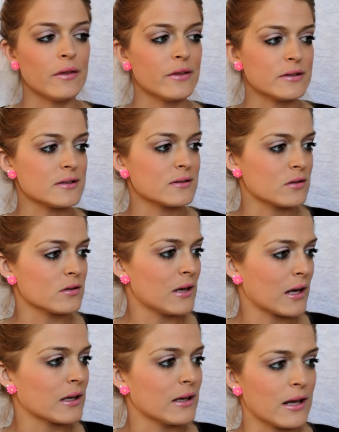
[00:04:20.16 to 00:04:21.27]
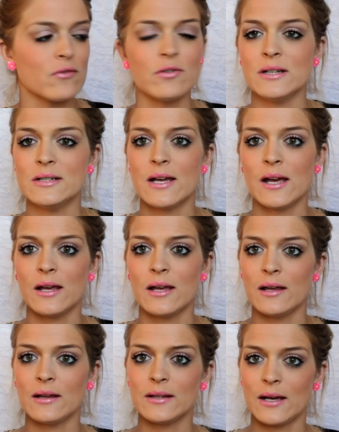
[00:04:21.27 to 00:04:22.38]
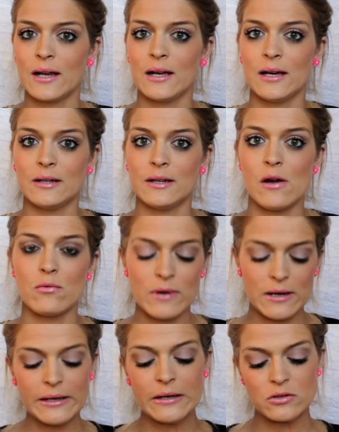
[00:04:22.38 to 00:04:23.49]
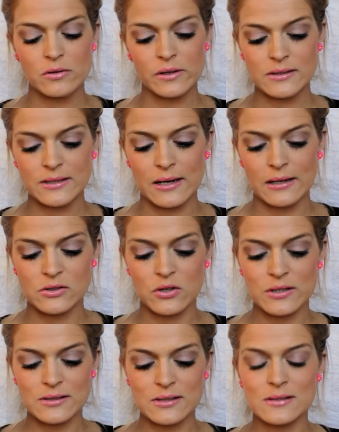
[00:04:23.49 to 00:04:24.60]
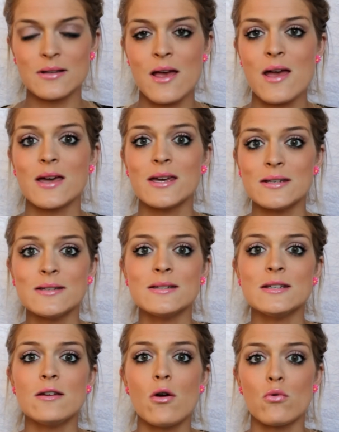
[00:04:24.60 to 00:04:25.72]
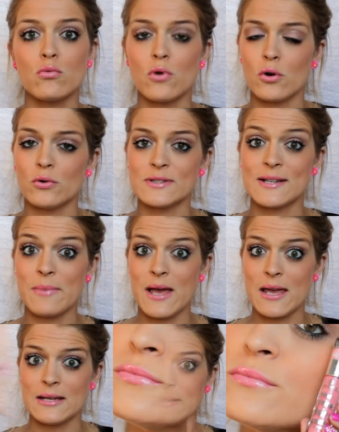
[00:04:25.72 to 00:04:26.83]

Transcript: This isn't like an everyday color. I really enjoy this color. So this is Indie Rose, number 8.